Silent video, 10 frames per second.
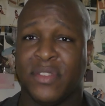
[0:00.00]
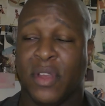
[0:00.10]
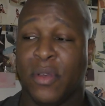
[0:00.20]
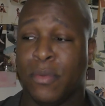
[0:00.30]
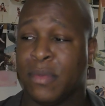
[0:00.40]

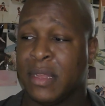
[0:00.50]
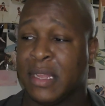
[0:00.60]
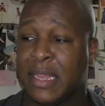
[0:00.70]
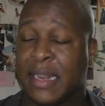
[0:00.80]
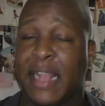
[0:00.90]
So,
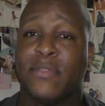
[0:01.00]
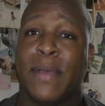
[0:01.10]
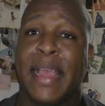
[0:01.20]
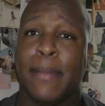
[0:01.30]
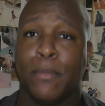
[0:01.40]
that's
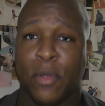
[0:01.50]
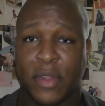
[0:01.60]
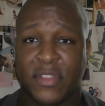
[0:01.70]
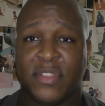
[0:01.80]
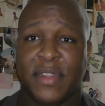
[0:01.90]
why I'm more
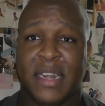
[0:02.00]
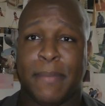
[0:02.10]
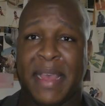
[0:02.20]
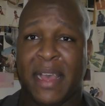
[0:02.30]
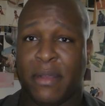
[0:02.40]
concerned
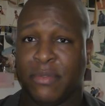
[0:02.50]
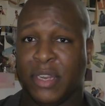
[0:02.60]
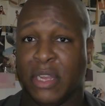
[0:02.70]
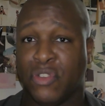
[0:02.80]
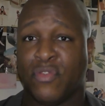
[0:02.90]
about,
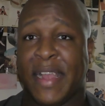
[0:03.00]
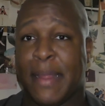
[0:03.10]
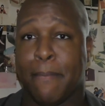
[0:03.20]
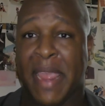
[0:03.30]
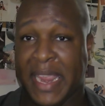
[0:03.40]
you know, trying to